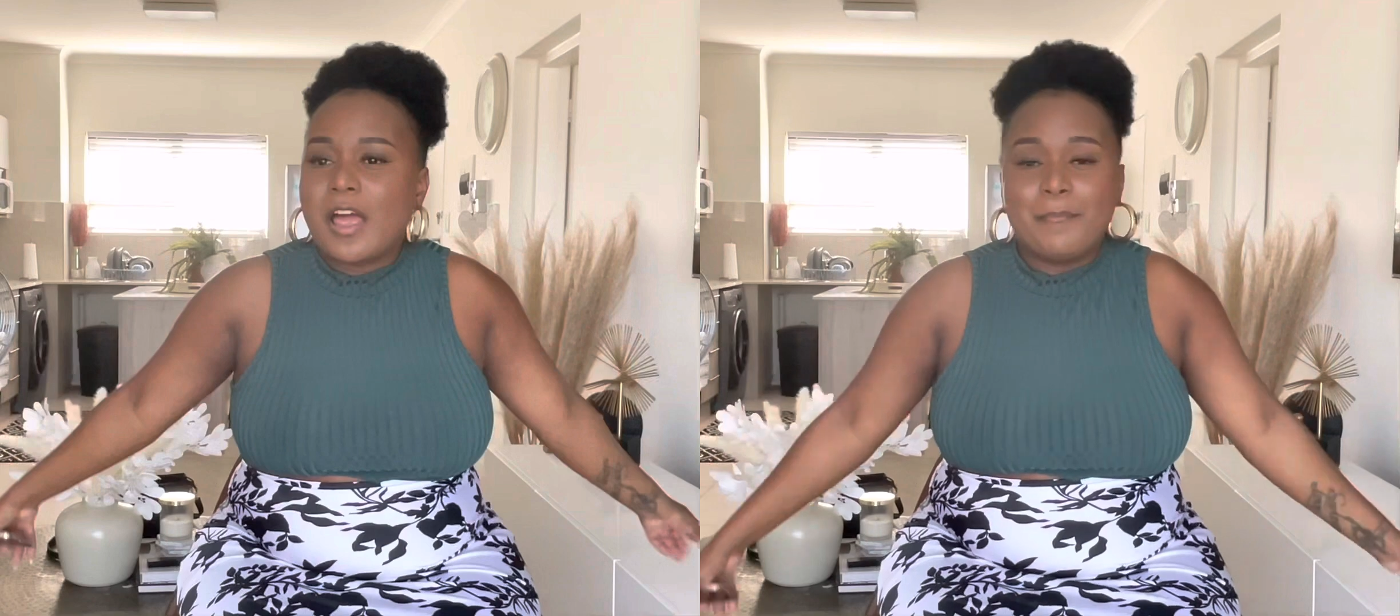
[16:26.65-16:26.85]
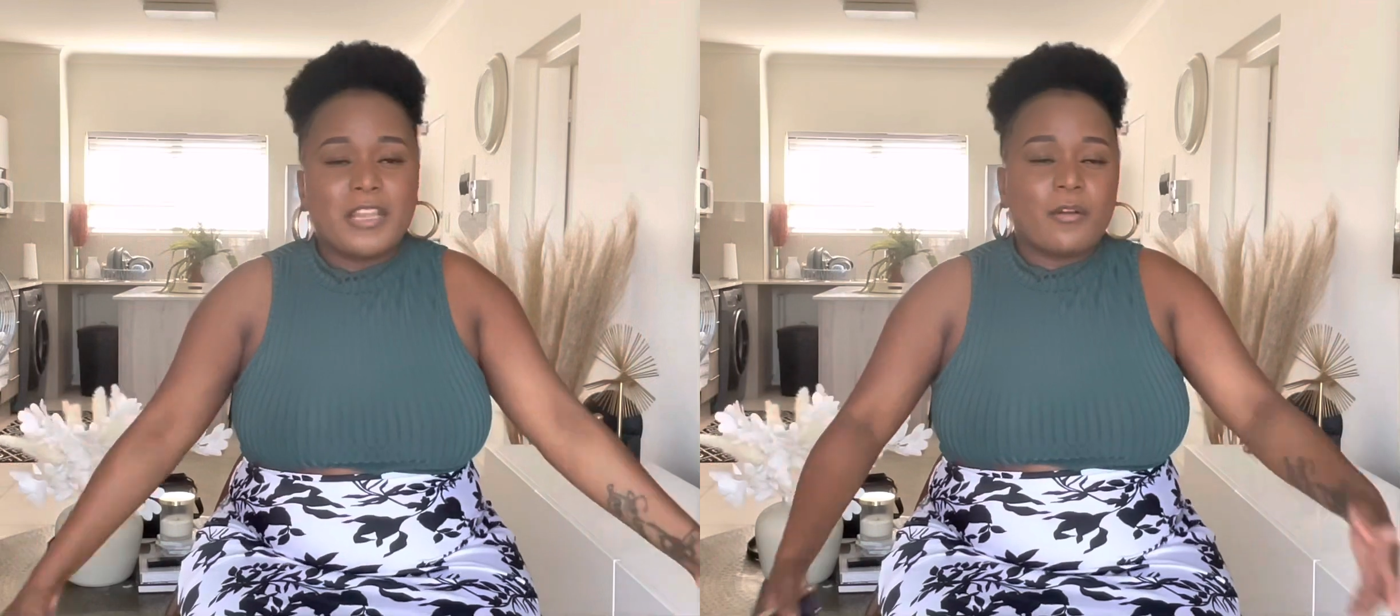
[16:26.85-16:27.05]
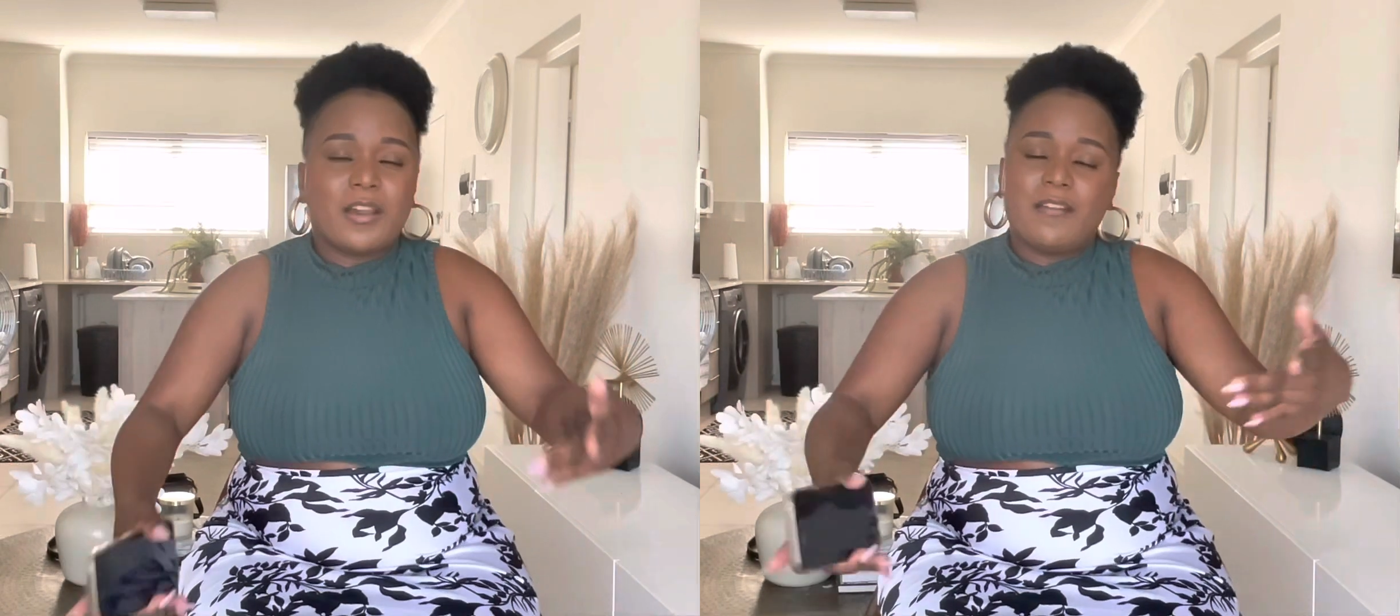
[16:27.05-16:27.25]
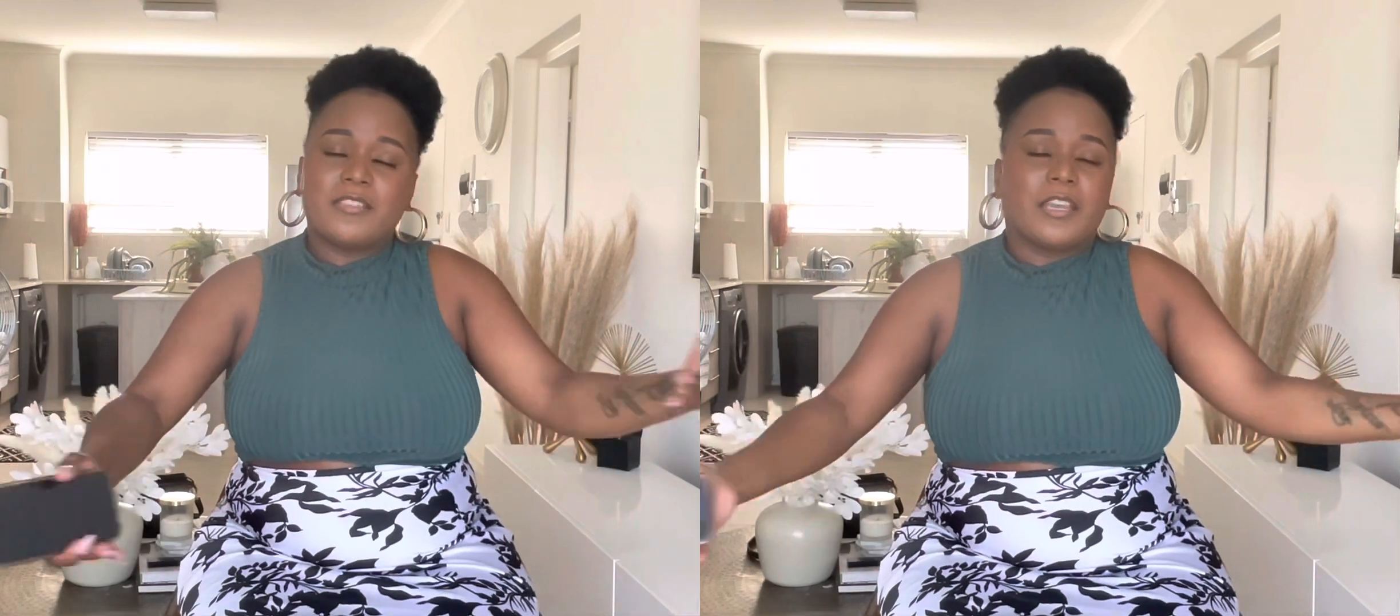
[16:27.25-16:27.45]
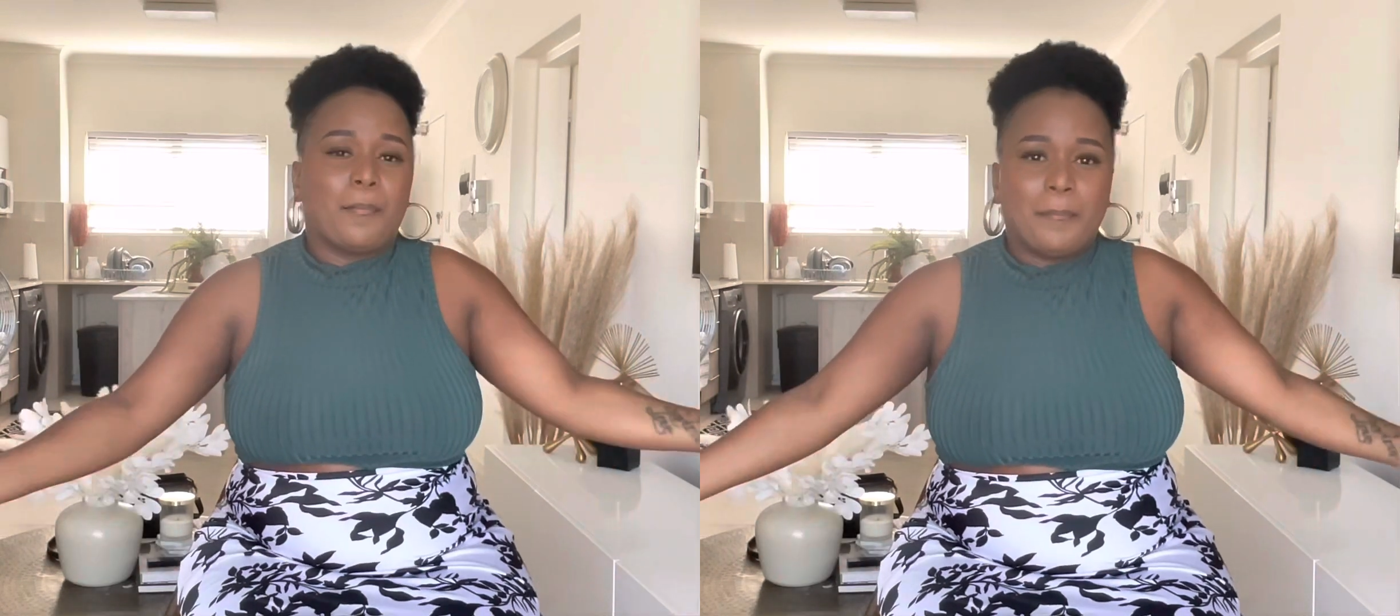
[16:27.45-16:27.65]
I mean, I would love
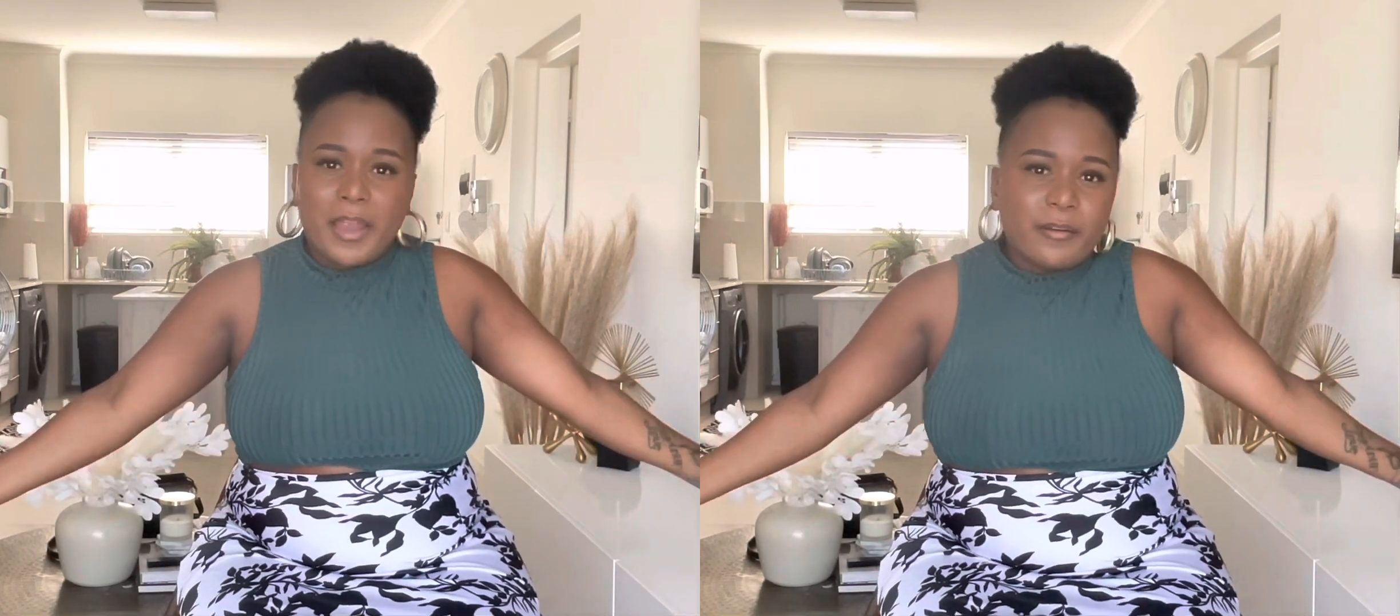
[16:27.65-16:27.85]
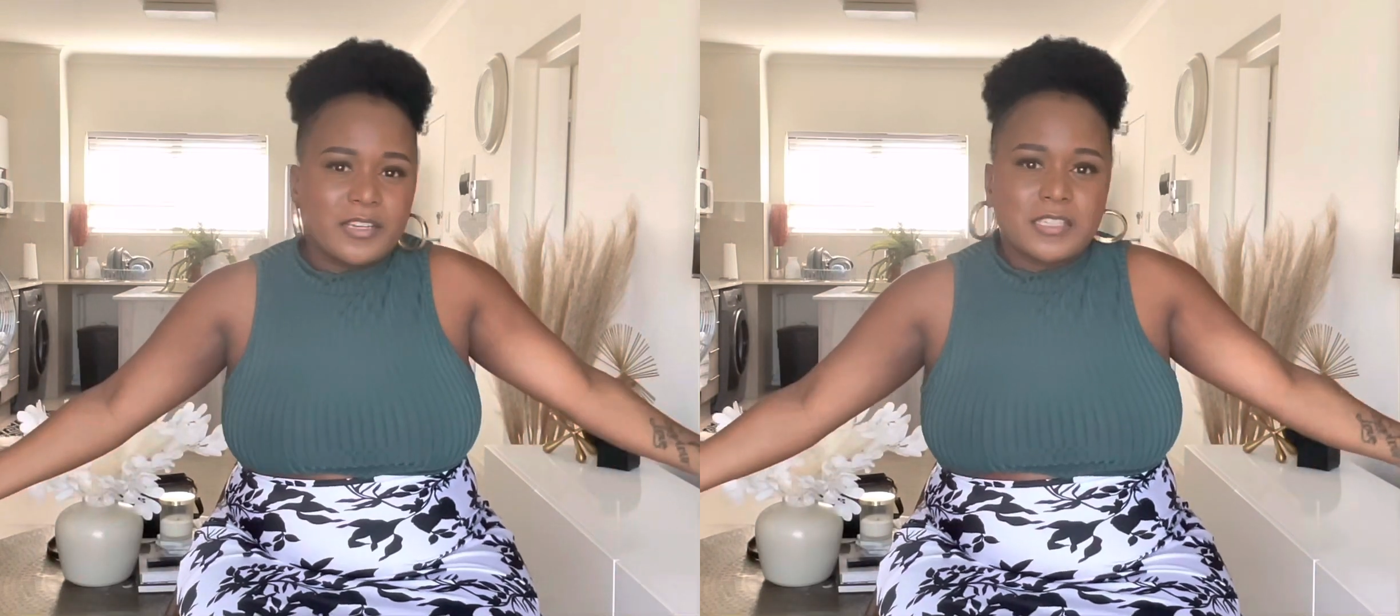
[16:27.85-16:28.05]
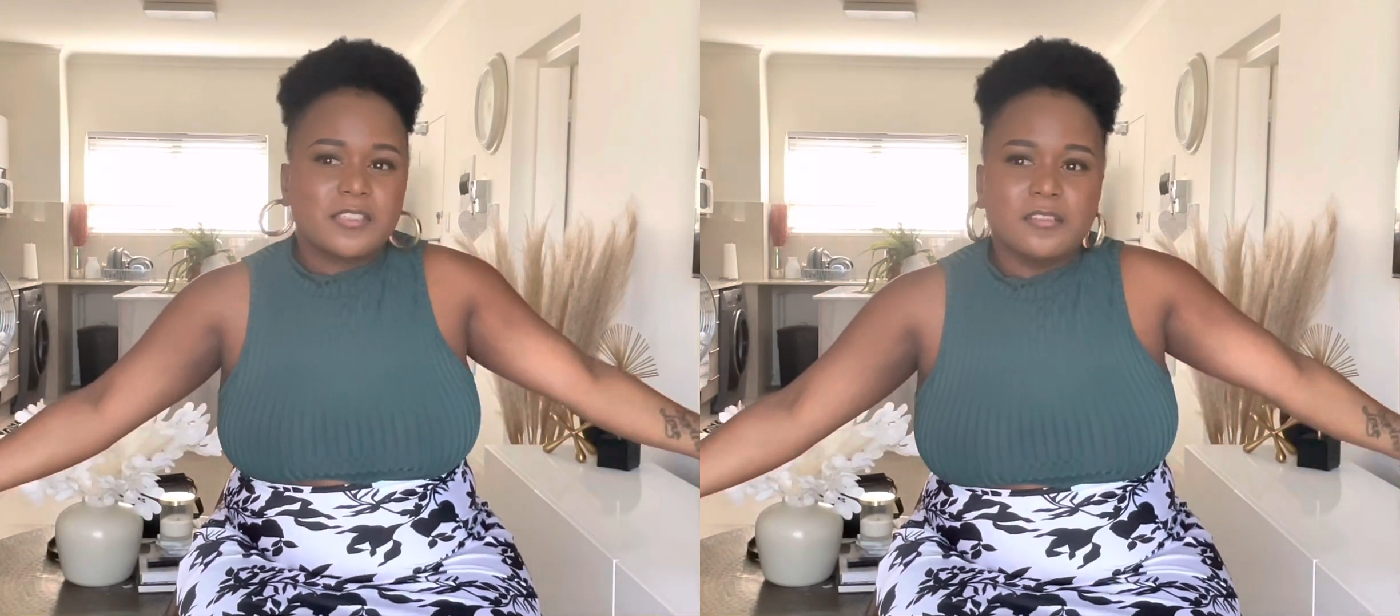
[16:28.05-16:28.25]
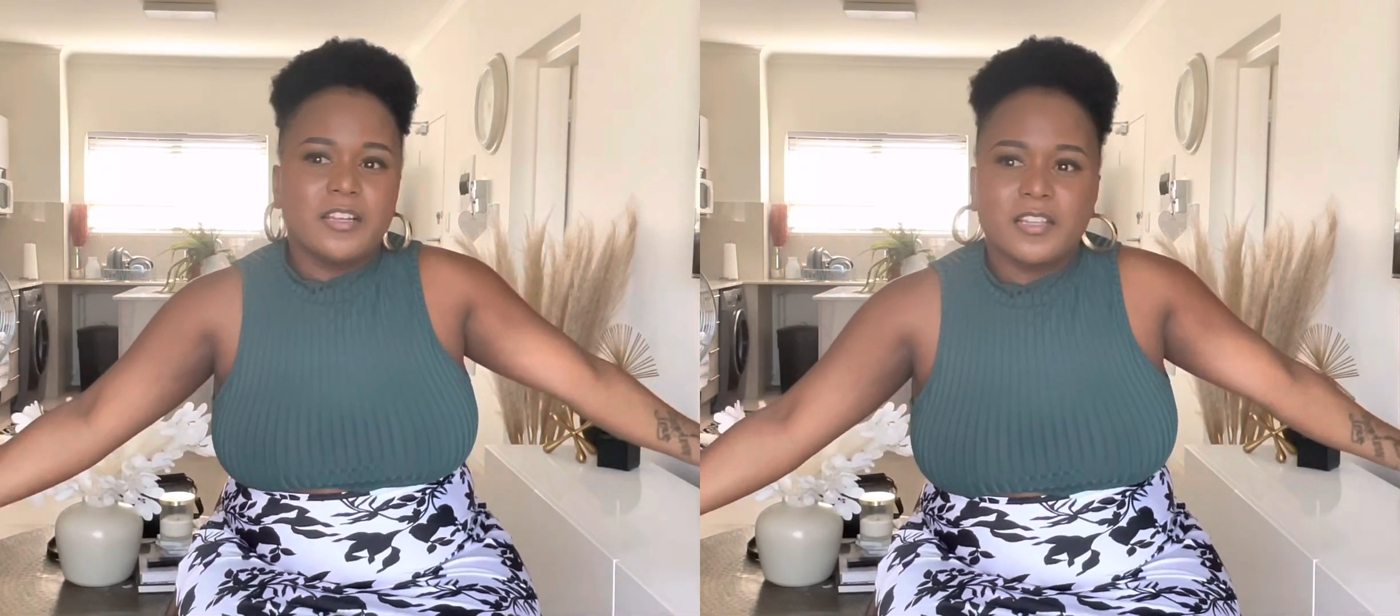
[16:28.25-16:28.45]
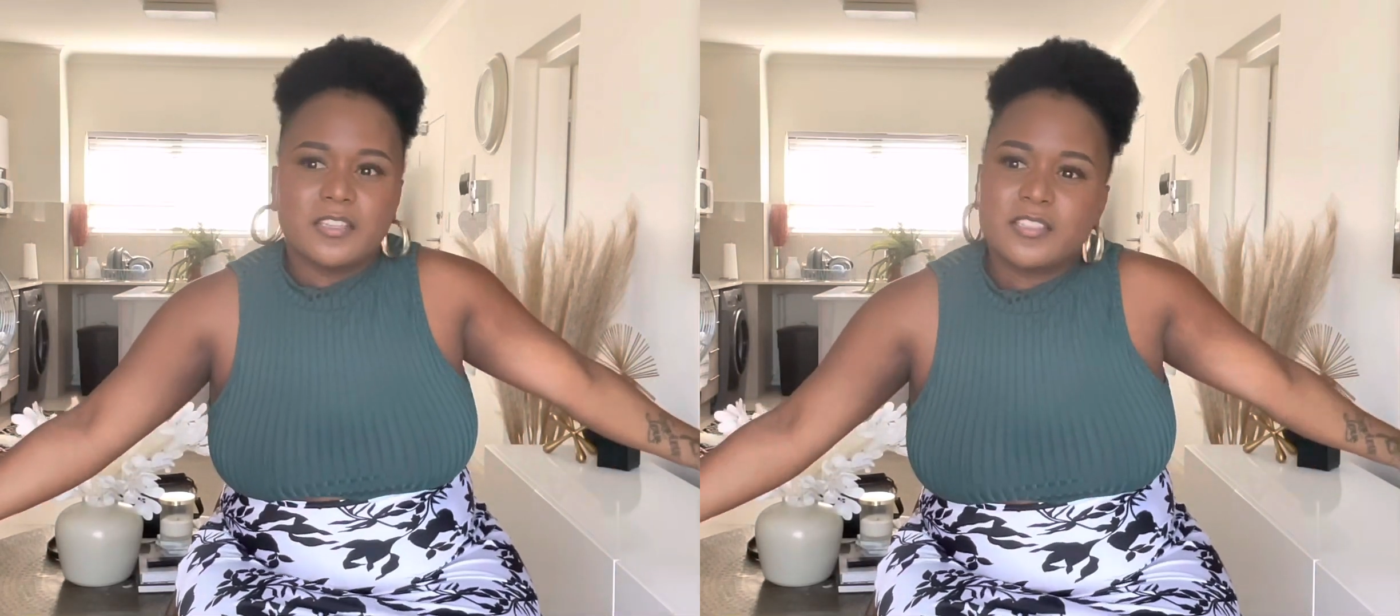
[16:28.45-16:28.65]
to get married still
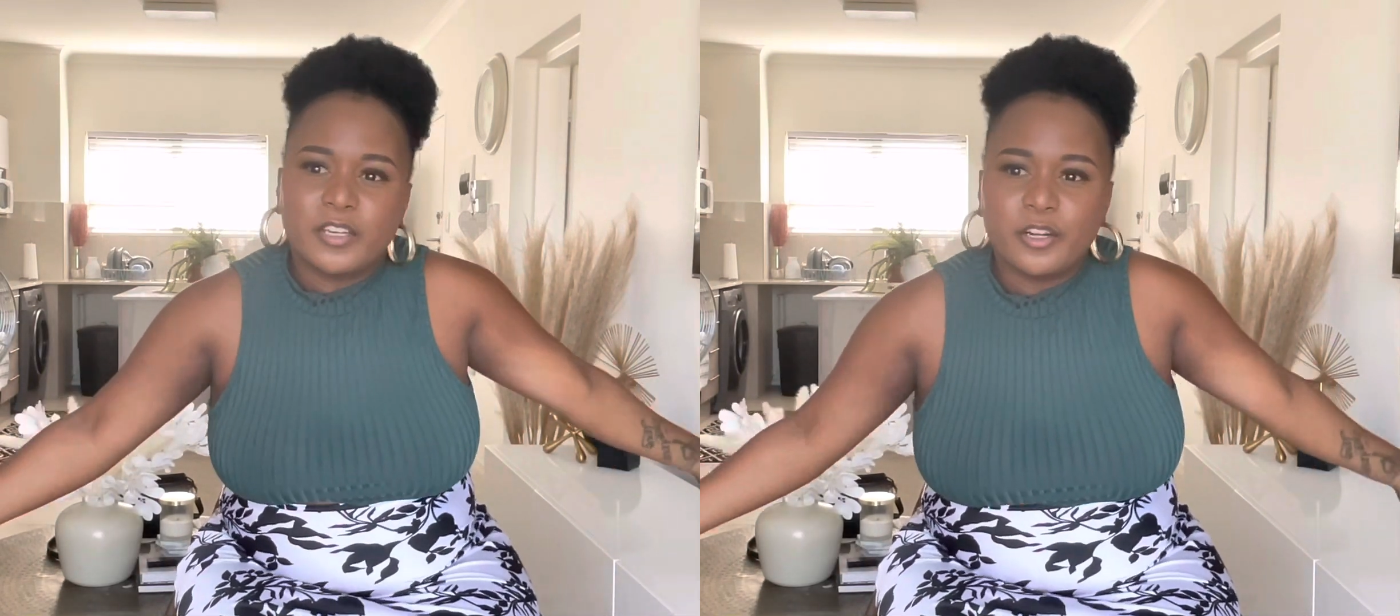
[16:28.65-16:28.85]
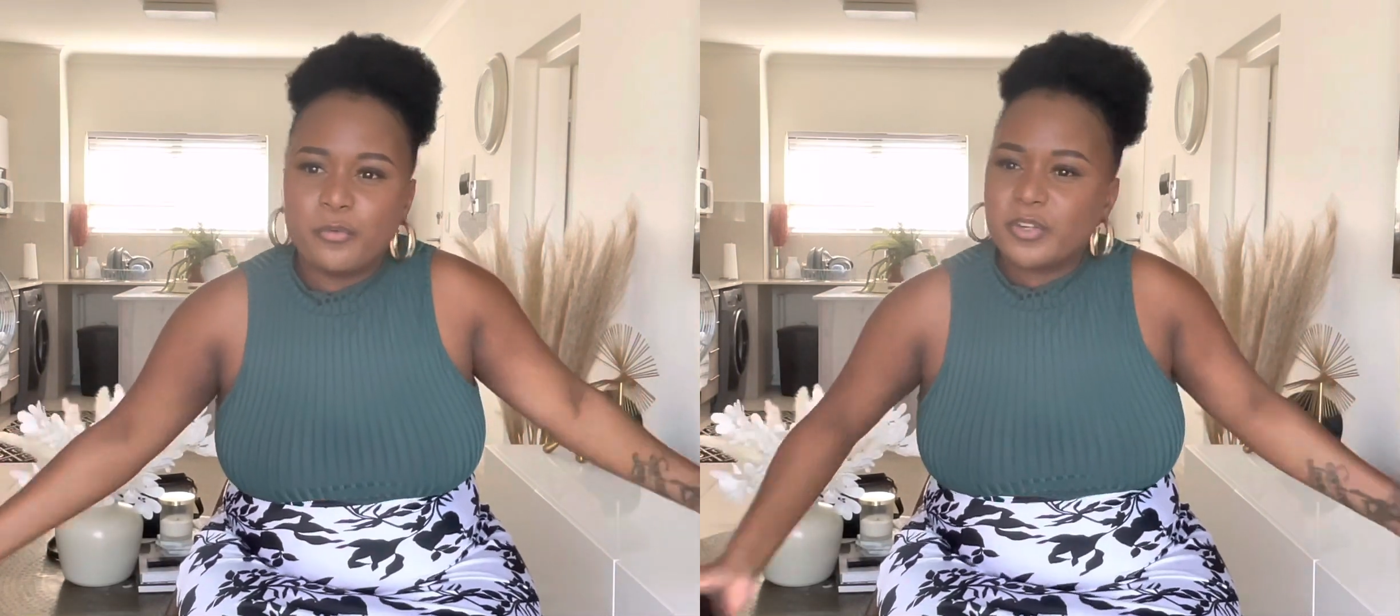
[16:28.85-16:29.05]
in this year,